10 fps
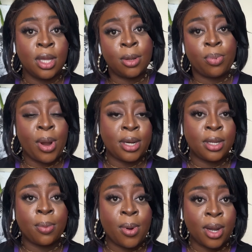the brand
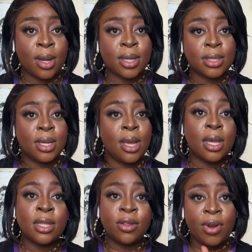and the product?
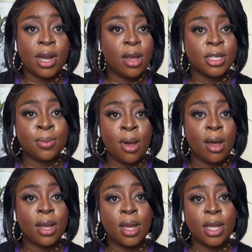And then the very last
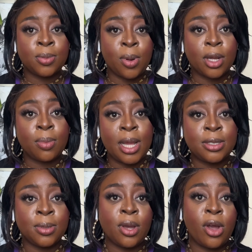part is product
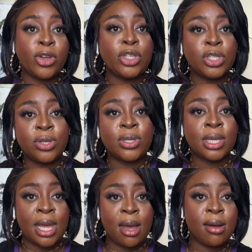placement. Are you just using
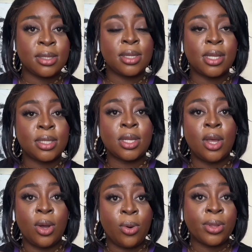that artist
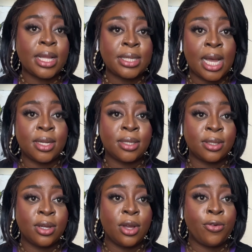or that talent
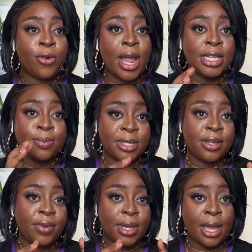for a
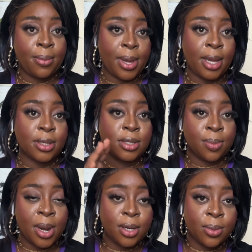specific campaign? So
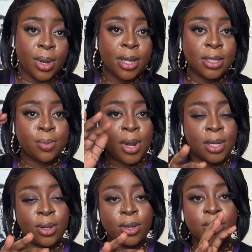brand awareness,
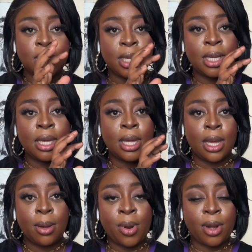brand loyalty,
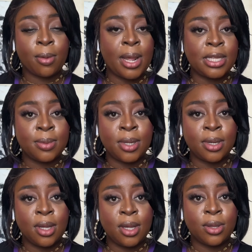product placement.
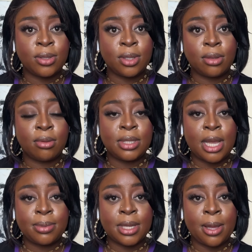Those are the 3
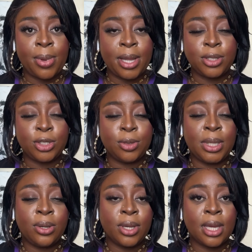types of campaigns you should
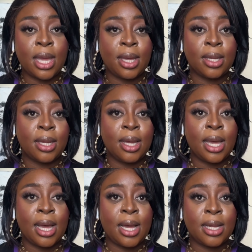be looking at.
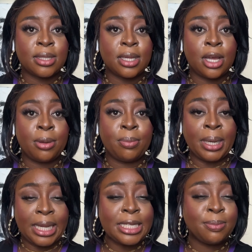And
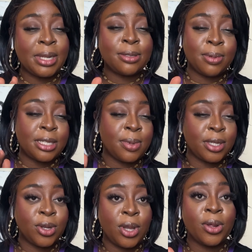please make
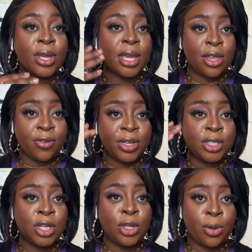sure you're looking at your
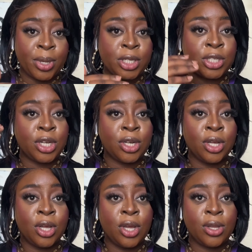vision, your mission,
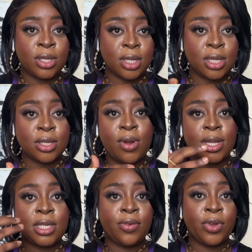your success
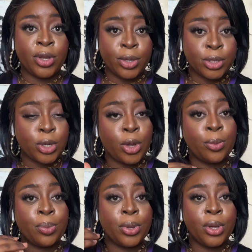criteria, your
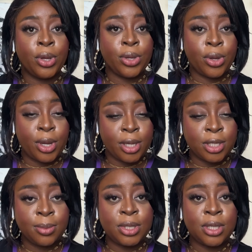scope, your
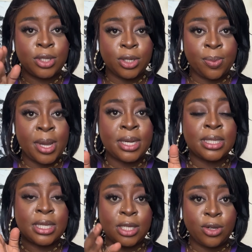assumptions, your
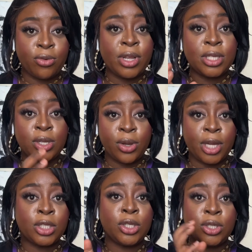dependencies, your risks, your
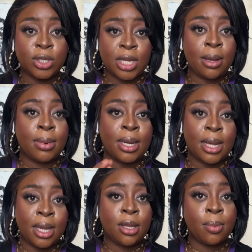issues, your timeline,
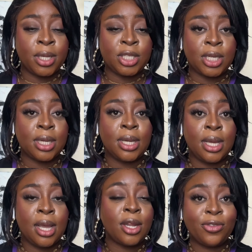and your budget.
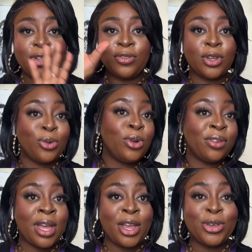And after you've done all of
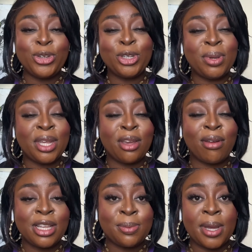that, you should be in a
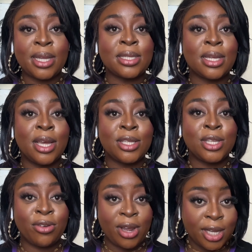great space to
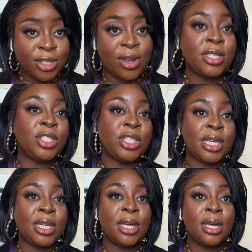create a
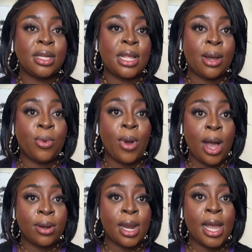strategy that will
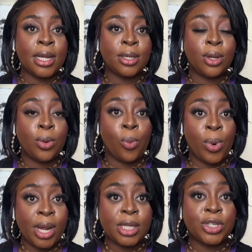outline
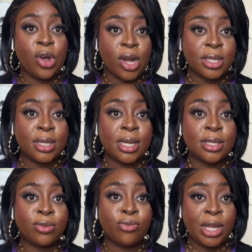which
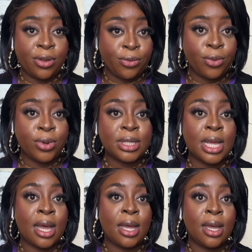artists reinforce
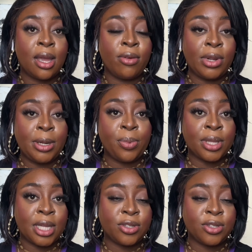that and really bring that